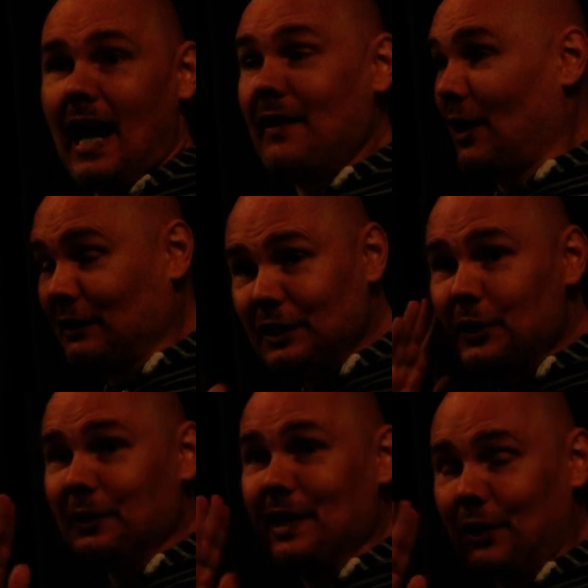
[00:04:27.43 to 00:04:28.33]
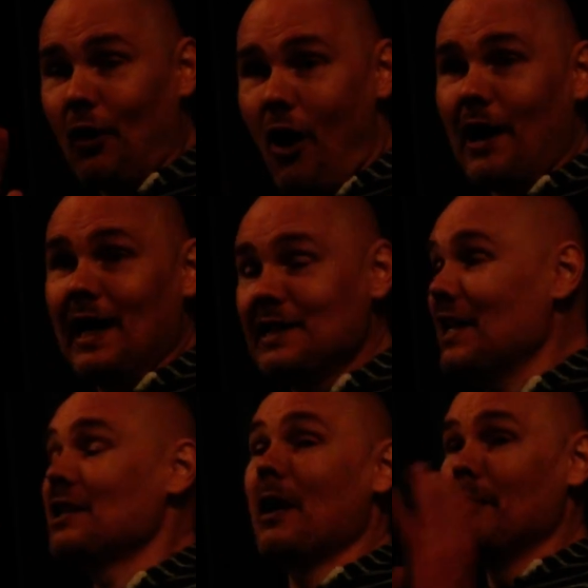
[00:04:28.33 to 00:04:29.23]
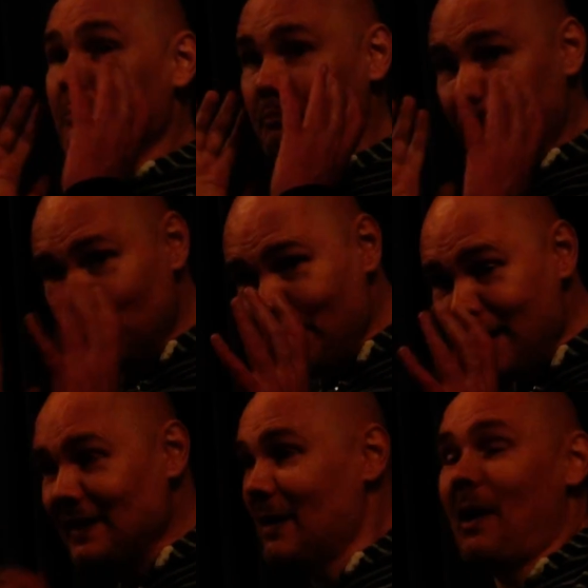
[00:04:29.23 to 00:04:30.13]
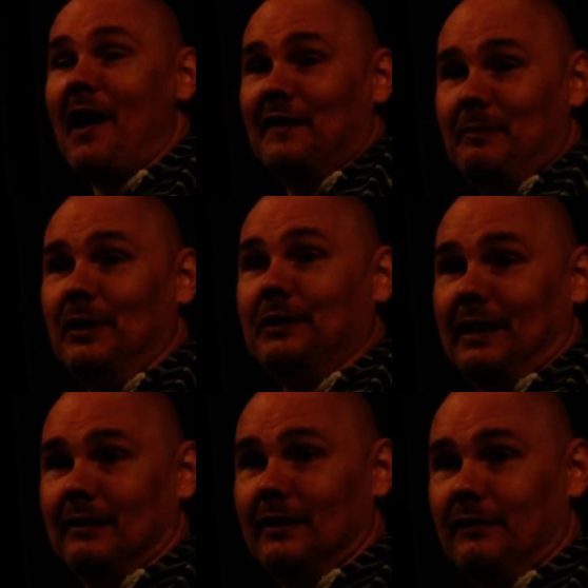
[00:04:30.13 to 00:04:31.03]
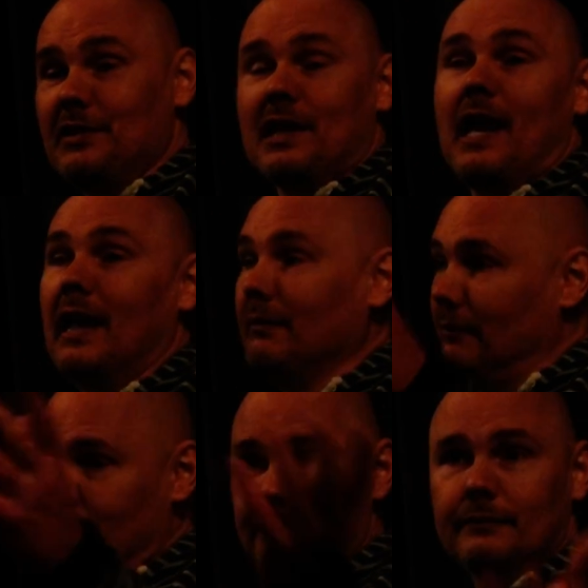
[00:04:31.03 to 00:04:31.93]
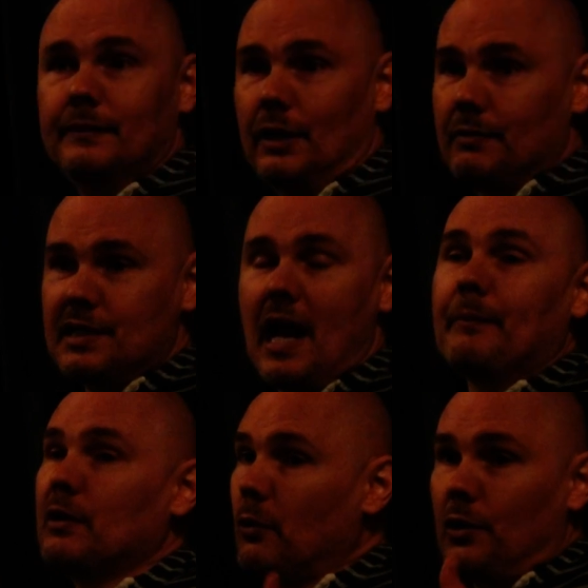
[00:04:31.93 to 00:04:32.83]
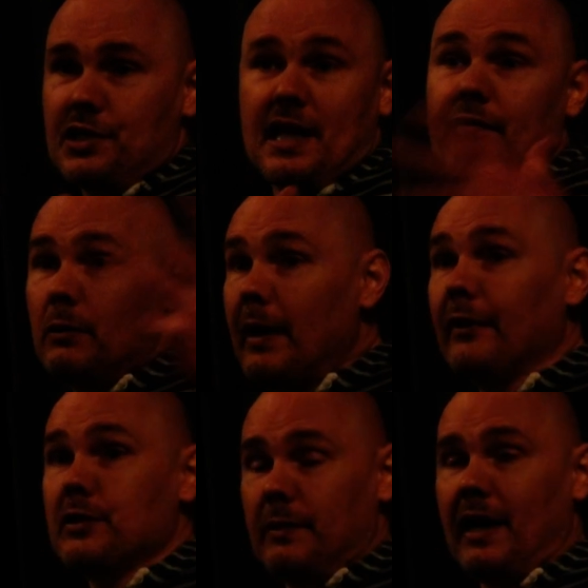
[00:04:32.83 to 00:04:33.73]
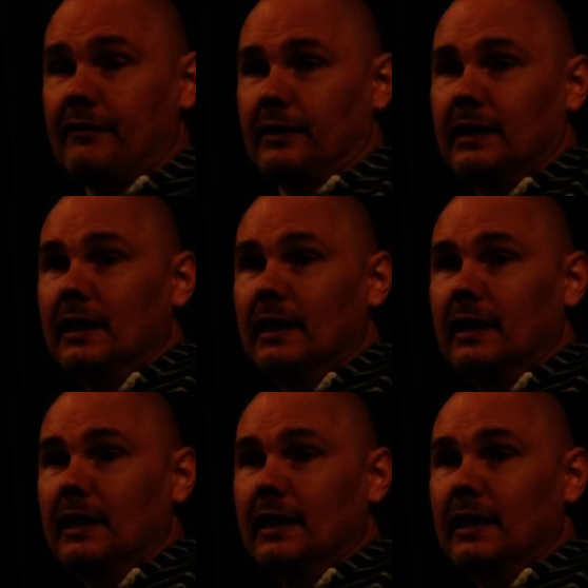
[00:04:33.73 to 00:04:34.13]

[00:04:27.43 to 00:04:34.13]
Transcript: And then literally their audience is booing them out of the building for saying, you know, stop the war, save the whales, whatever.